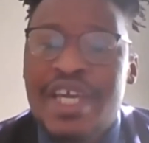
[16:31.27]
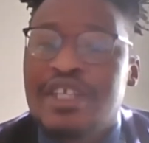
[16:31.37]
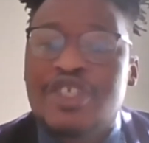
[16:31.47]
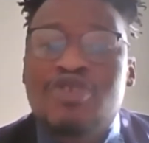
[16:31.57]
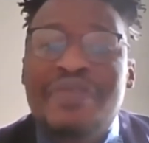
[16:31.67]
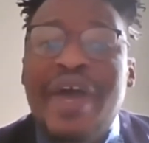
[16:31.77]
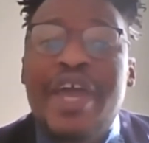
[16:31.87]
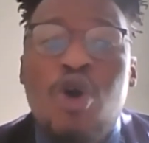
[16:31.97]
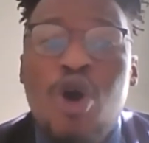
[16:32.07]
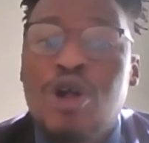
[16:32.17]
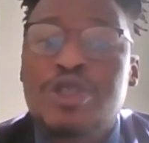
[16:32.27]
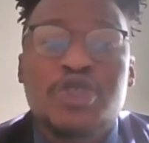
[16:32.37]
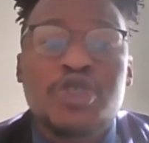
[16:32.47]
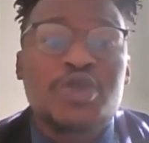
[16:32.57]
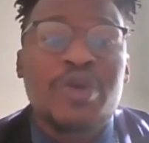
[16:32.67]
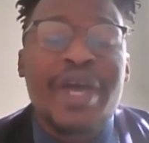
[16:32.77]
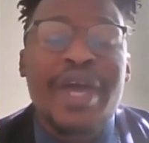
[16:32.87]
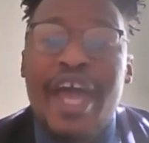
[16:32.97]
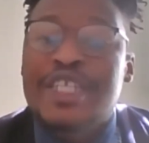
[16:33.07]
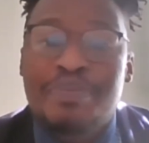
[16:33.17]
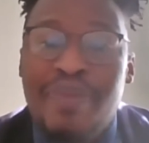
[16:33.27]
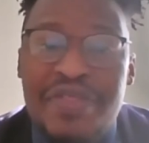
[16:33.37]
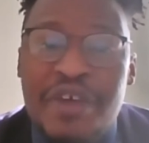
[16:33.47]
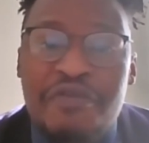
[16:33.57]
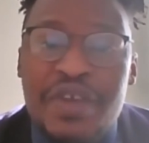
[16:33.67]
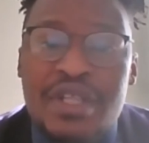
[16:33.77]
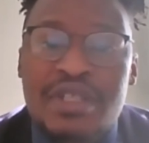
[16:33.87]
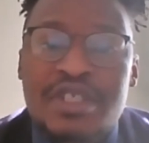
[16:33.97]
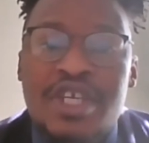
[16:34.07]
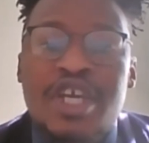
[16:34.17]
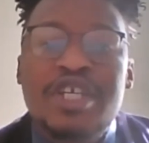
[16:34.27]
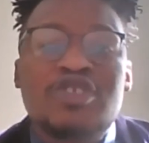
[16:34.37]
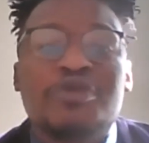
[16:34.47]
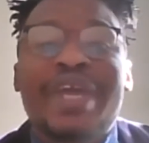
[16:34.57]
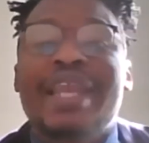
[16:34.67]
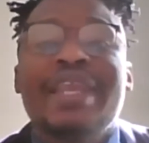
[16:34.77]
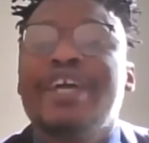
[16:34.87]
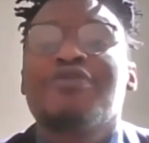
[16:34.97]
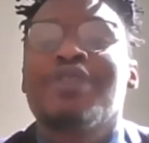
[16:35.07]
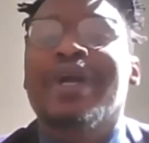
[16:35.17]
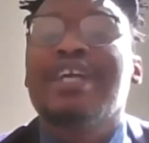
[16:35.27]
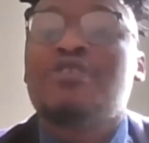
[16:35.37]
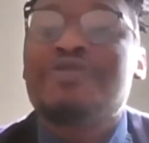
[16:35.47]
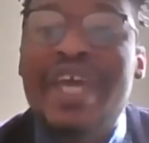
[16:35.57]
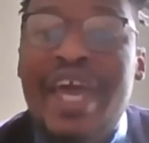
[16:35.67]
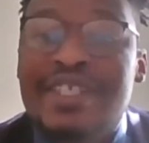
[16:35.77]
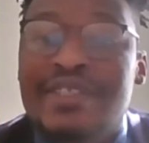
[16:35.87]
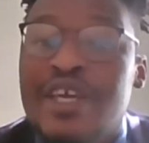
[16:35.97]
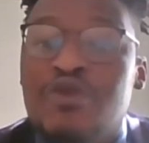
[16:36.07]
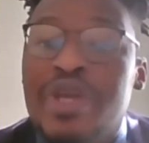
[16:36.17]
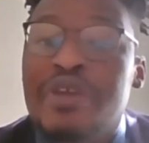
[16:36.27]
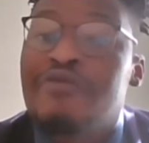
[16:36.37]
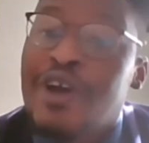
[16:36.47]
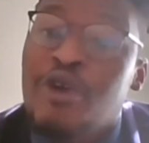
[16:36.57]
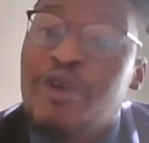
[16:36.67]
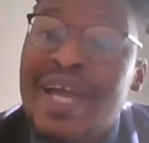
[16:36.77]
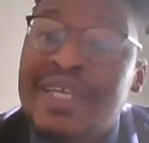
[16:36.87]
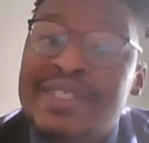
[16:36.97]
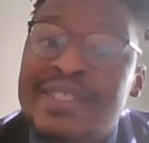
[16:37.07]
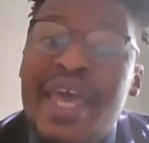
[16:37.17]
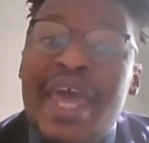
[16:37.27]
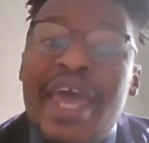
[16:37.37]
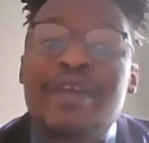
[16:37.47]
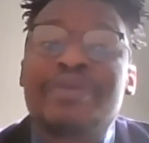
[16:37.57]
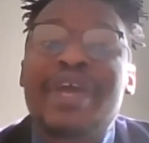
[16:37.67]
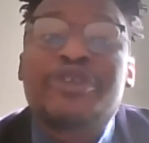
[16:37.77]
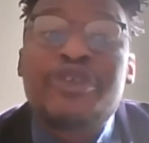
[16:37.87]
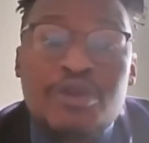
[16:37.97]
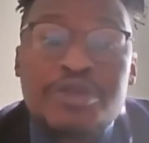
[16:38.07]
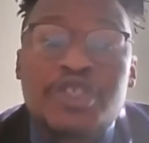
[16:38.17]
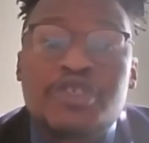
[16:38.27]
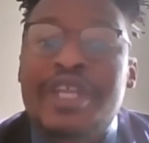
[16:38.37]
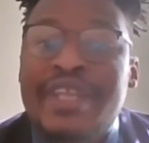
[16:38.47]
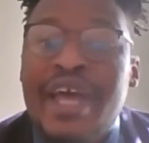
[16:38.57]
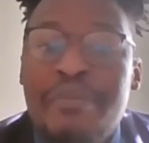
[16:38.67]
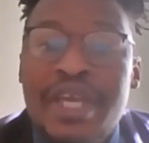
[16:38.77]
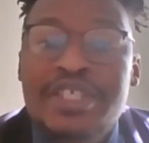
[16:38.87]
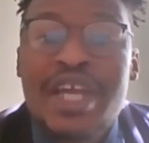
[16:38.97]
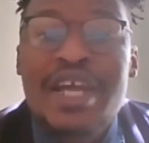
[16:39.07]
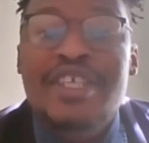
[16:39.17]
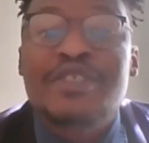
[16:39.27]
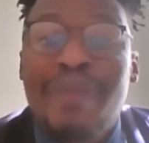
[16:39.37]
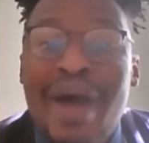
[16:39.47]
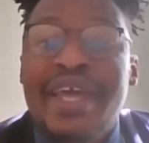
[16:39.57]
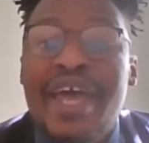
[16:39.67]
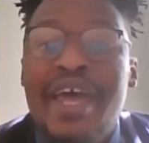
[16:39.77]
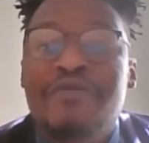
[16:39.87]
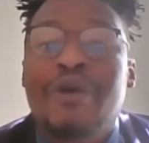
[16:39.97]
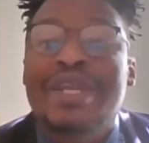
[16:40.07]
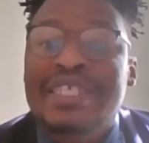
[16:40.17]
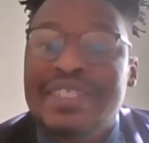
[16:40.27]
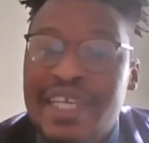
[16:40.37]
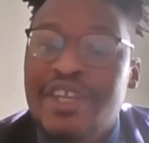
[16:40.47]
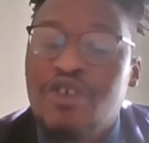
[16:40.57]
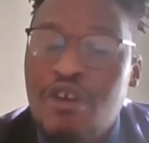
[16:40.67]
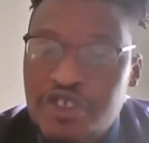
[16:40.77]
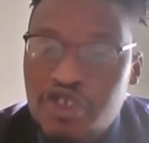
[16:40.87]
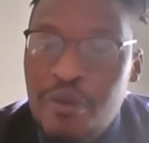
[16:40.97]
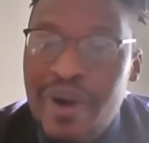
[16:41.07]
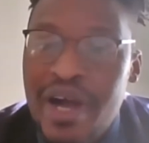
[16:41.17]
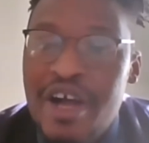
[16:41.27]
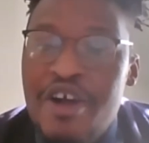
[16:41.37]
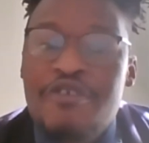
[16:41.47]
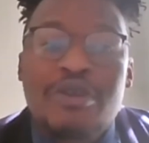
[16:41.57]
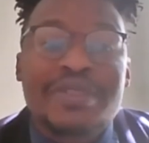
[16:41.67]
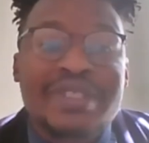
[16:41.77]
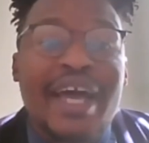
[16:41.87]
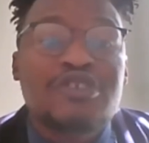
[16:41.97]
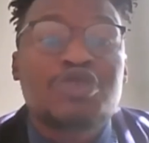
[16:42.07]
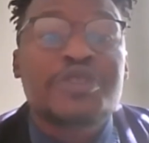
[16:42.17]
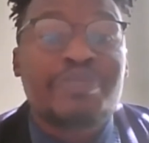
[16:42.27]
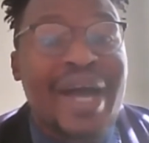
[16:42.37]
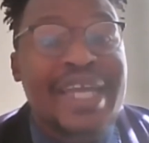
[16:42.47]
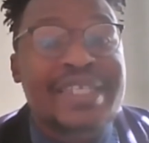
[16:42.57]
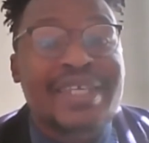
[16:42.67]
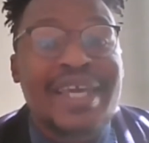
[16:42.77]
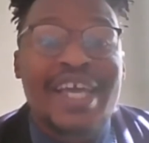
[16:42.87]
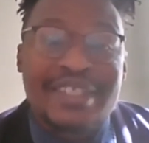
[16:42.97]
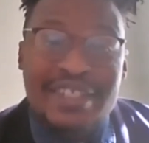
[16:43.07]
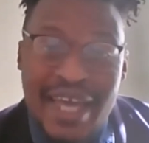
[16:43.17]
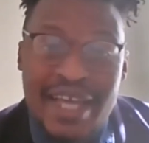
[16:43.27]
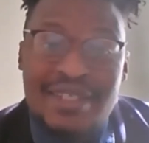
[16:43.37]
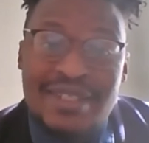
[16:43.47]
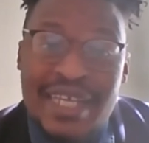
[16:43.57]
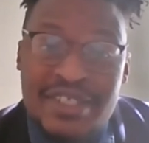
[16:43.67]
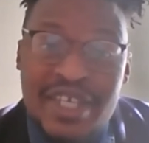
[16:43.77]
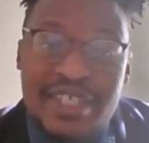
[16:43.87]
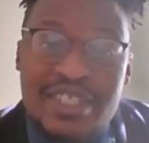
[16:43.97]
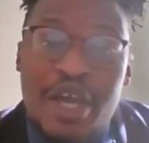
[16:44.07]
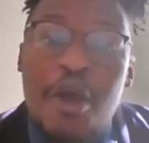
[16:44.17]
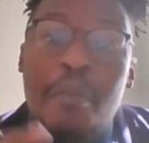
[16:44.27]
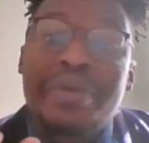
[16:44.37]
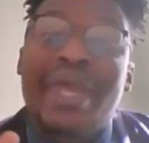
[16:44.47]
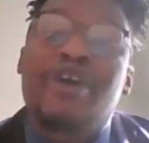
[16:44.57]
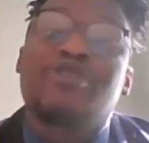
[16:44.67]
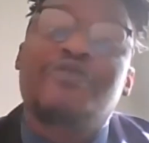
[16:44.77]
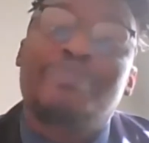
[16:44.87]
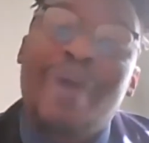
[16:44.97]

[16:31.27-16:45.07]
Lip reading: It is rather a call to expand the field, to be alert to the kinds of texts that we valorize and be attuned to the damage this might have in our understanding of trauma from such which might, as the title suggests, be out of